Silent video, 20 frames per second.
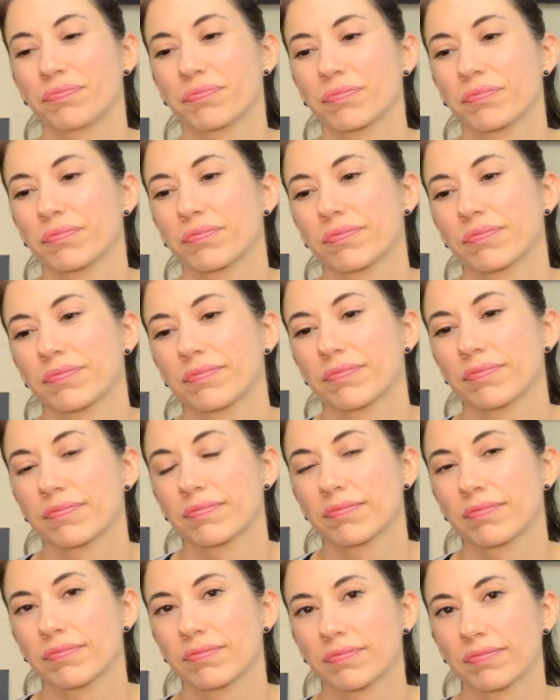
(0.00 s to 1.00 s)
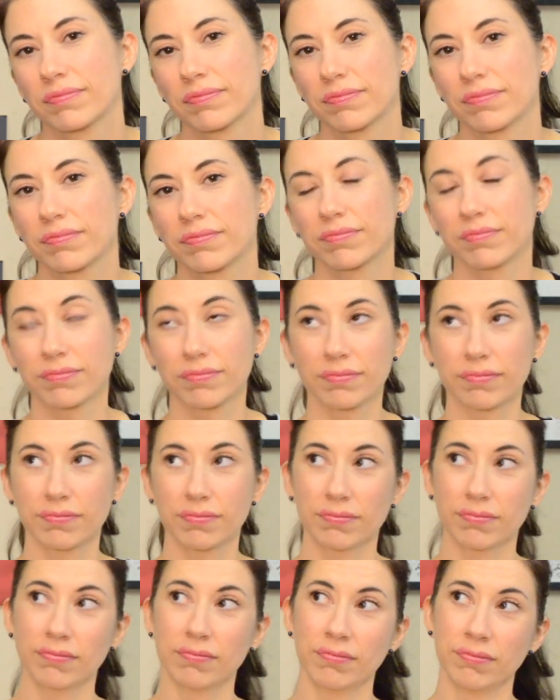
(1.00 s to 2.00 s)

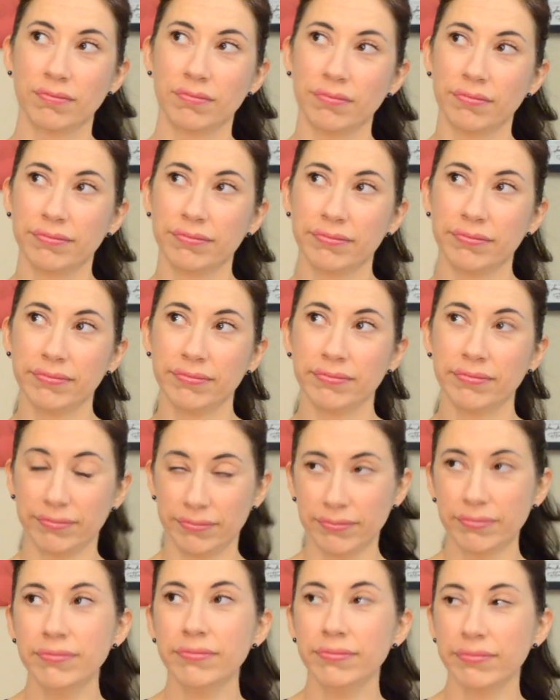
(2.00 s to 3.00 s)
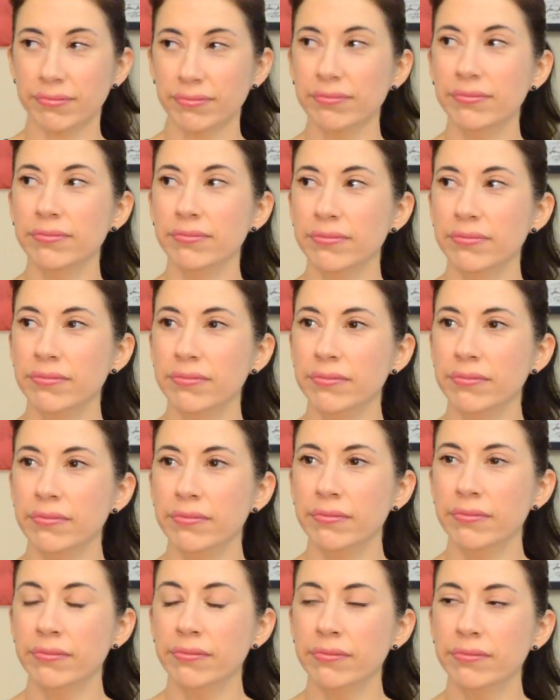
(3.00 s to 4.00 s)

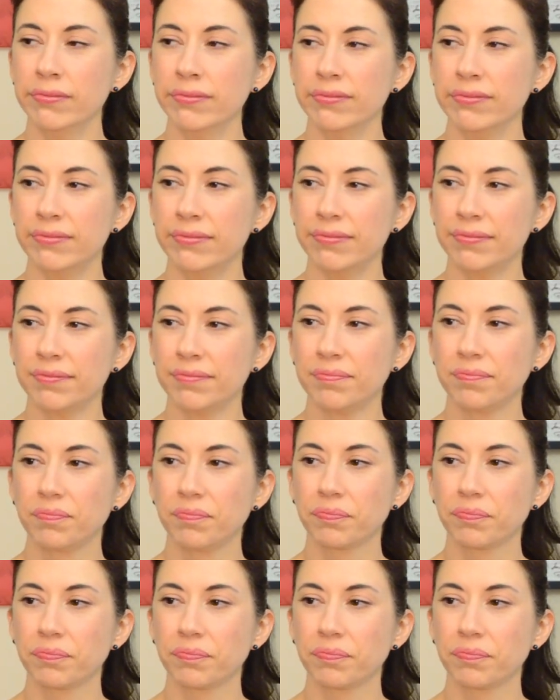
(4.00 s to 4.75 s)
The person shown says nothing.